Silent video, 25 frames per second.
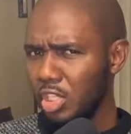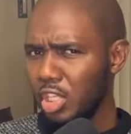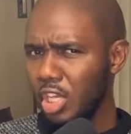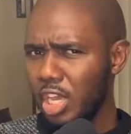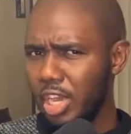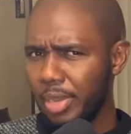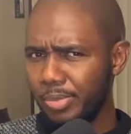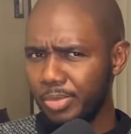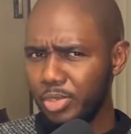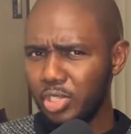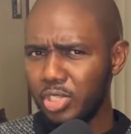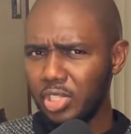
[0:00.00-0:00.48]

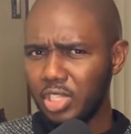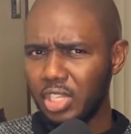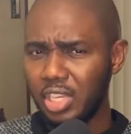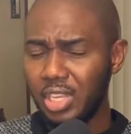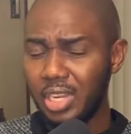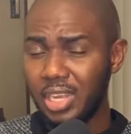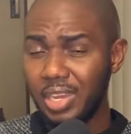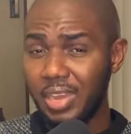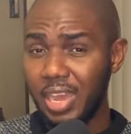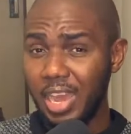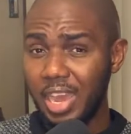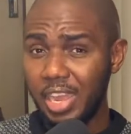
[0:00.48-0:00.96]
I'm just saying
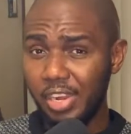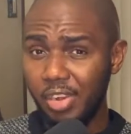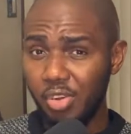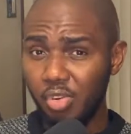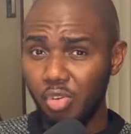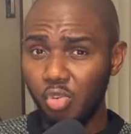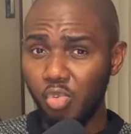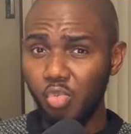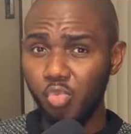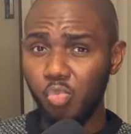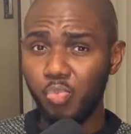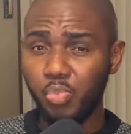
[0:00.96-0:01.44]
I
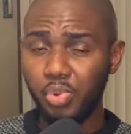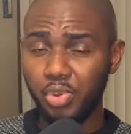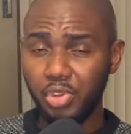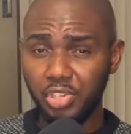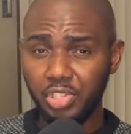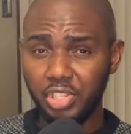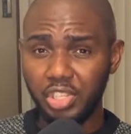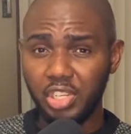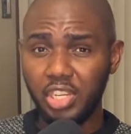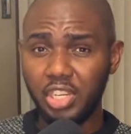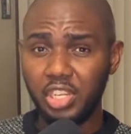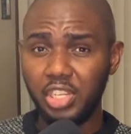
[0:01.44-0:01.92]
know
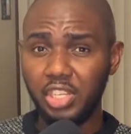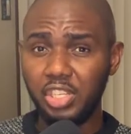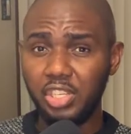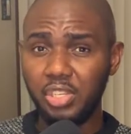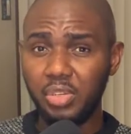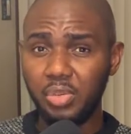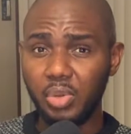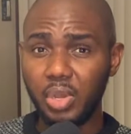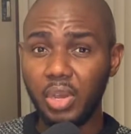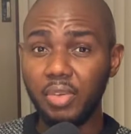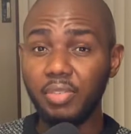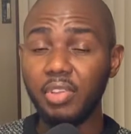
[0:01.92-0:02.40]
personally,
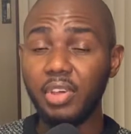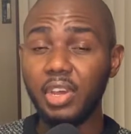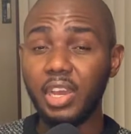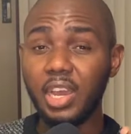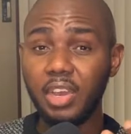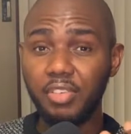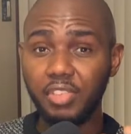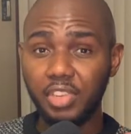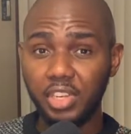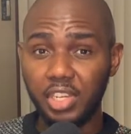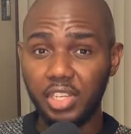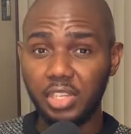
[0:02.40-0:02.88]
after
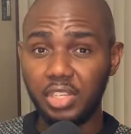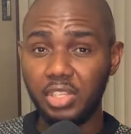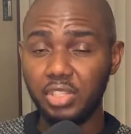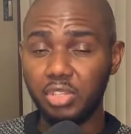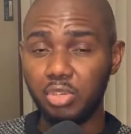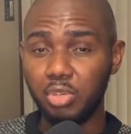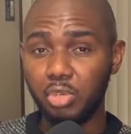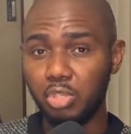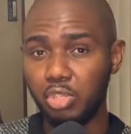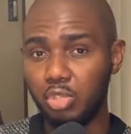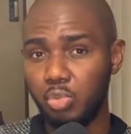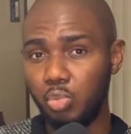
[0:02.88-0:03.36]
having that
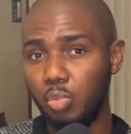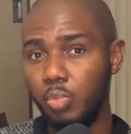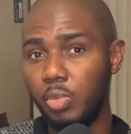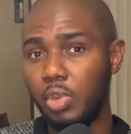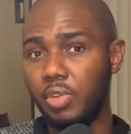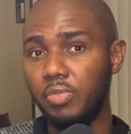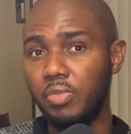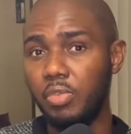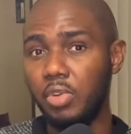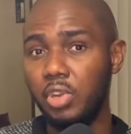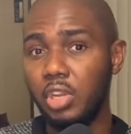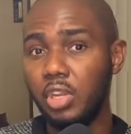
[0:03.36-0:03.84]
discussion with my
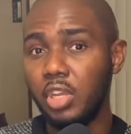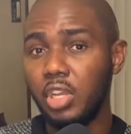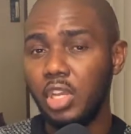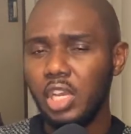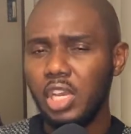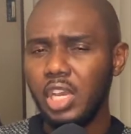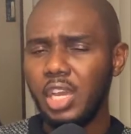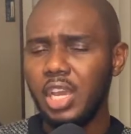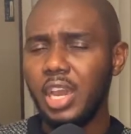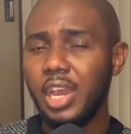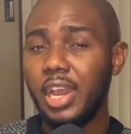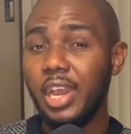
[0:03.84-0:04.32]
friend,
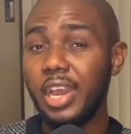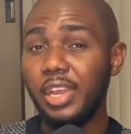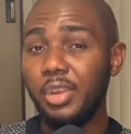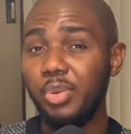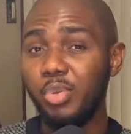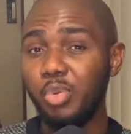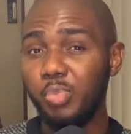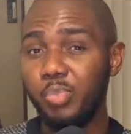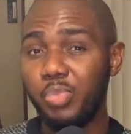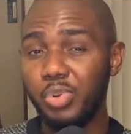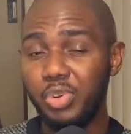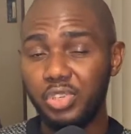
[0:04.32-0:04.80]
I
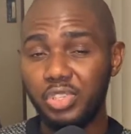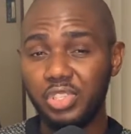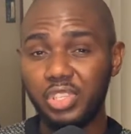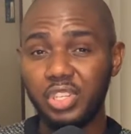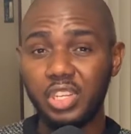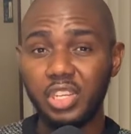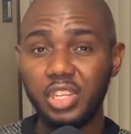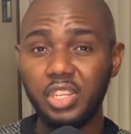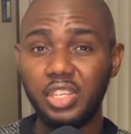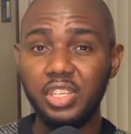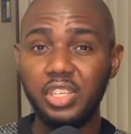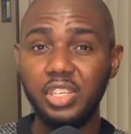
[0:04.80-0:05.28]
know
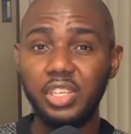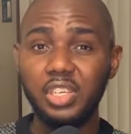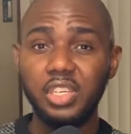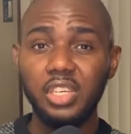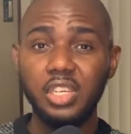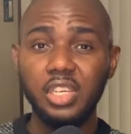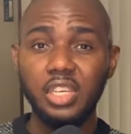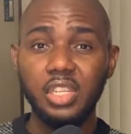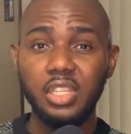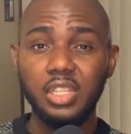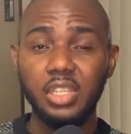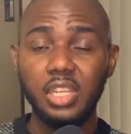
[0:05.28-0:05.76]
personally
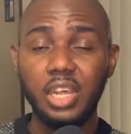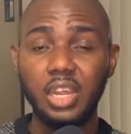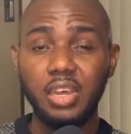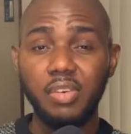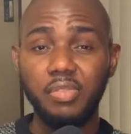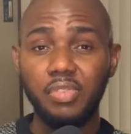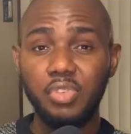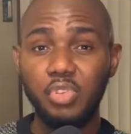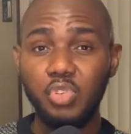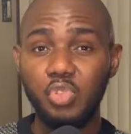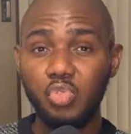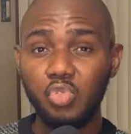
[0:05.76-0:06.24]
that
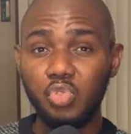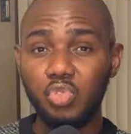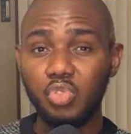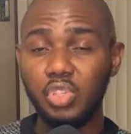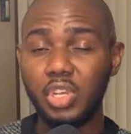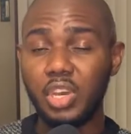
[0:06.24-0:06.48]
I've used